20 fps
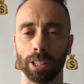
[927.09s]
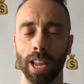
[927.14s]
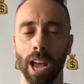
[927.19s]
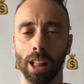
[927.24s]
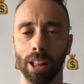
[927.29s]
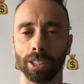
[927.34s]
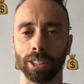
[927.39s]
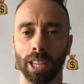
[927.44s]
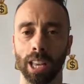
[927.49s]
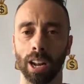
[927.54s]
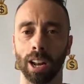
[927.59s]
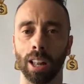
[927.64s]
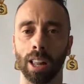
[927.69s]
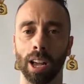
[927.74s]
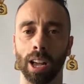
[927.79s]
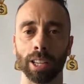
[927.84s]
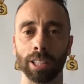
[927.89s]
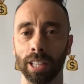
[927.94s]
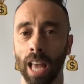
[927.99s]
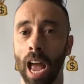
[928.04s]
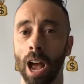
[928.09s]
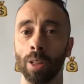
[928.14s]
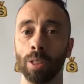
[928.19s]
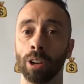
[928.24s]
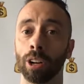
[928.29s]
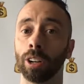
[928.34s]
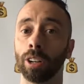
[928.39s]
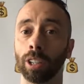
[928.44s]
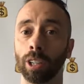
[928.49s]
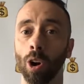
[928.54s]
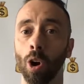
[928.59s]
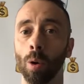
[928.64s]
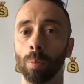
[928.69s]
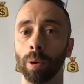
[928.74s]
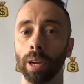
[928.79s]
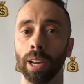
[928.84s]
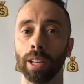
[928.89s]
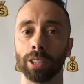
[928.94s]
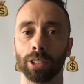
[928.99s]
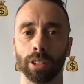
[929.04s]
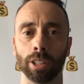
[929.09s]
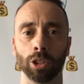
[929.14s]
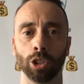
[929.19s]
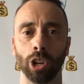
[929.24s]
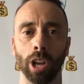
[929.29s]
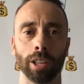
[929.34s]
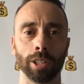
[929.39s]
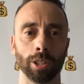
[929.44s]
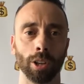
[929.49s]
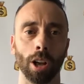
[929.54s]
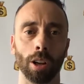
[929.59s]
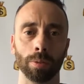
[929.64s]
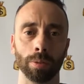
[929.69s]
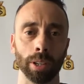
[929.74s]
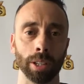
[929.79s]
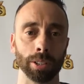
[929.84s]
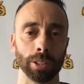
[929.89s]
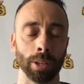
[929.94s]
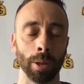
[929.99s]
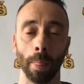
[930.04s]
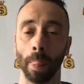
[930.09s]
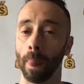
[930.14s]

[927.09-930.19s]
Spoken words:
Now let's analyze how they're going to go up against the Jets offense.